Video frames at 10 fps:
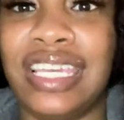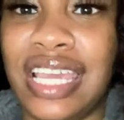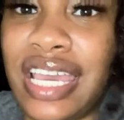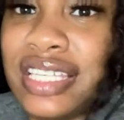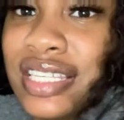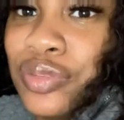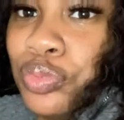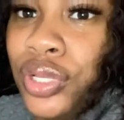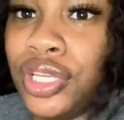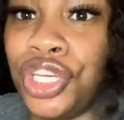Yeah, it's this
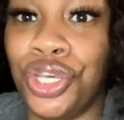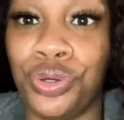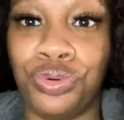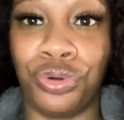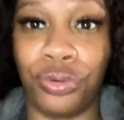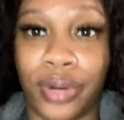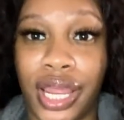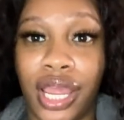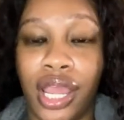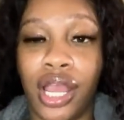really cute
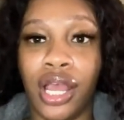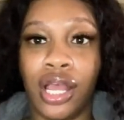gray.